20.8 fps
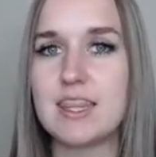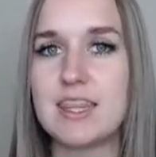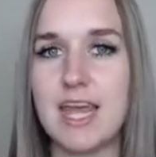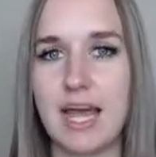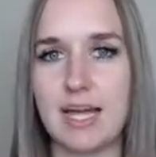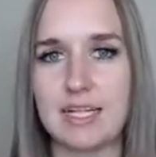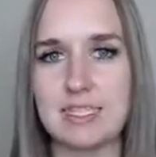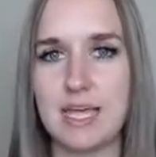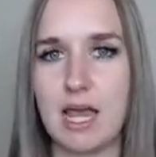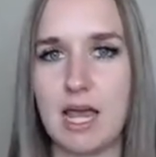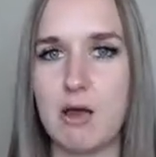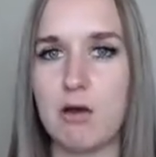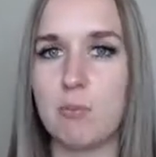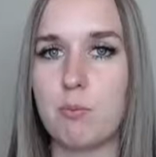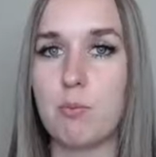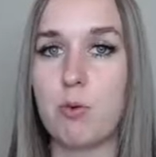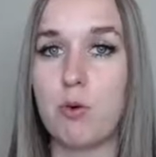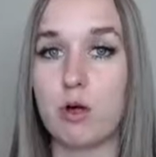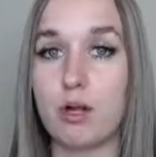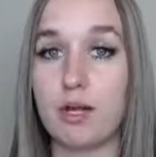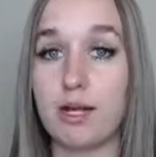That's how
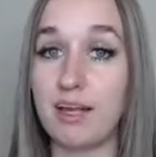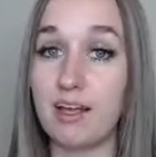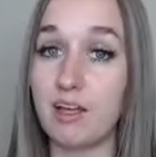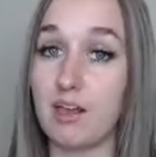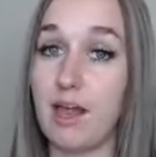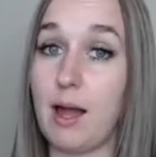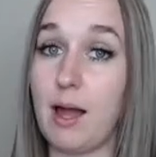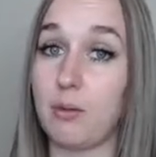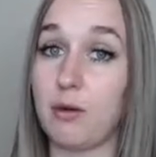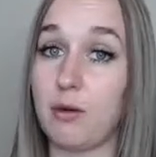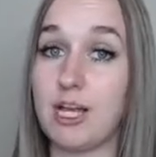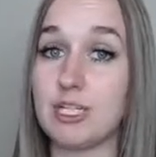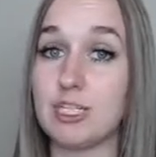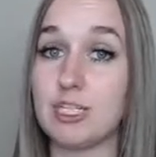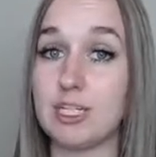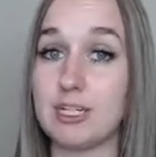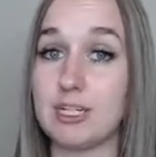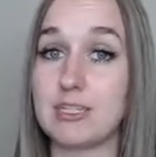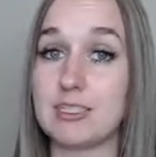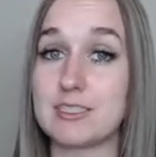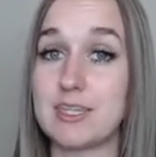important
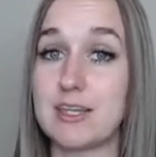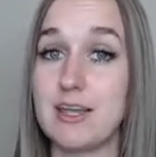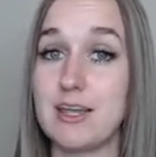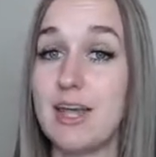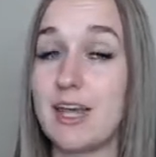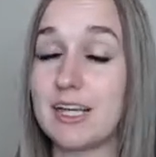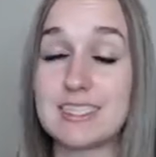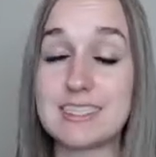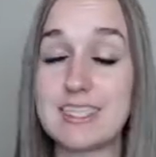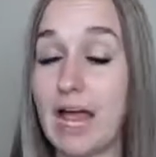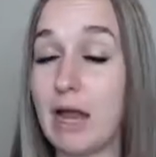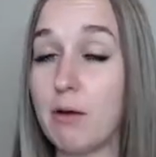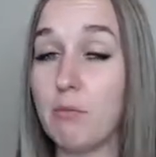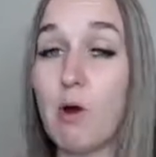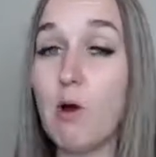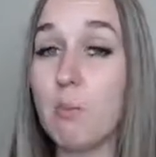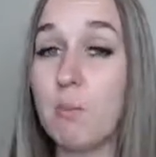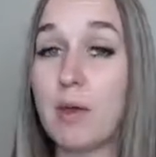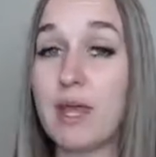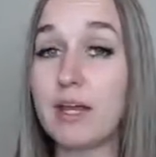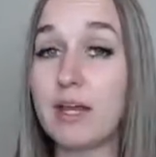collaboration is, because I
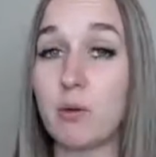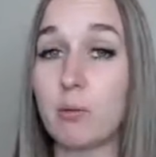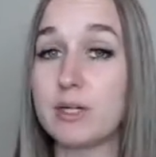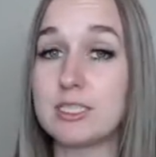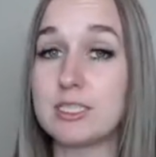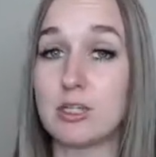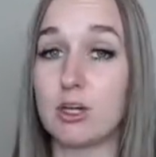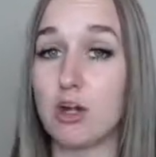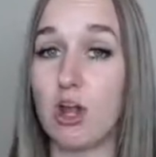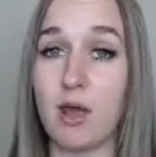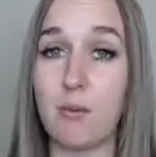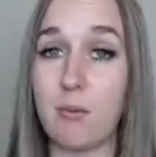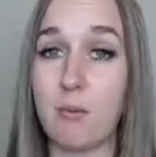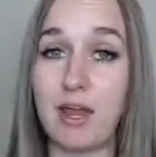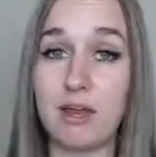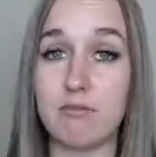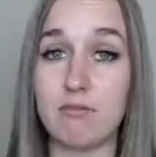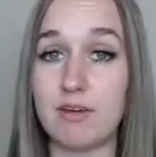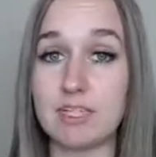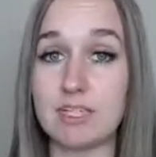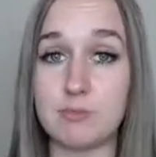won't make a return on my
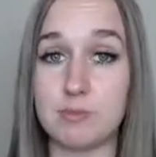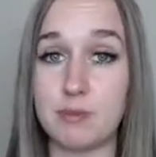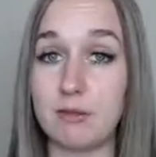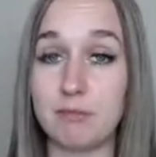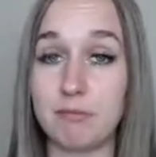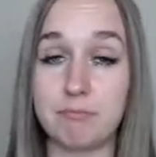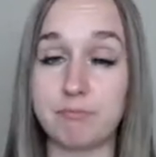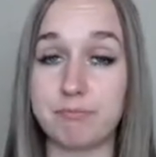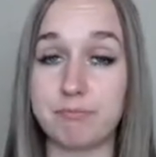investment.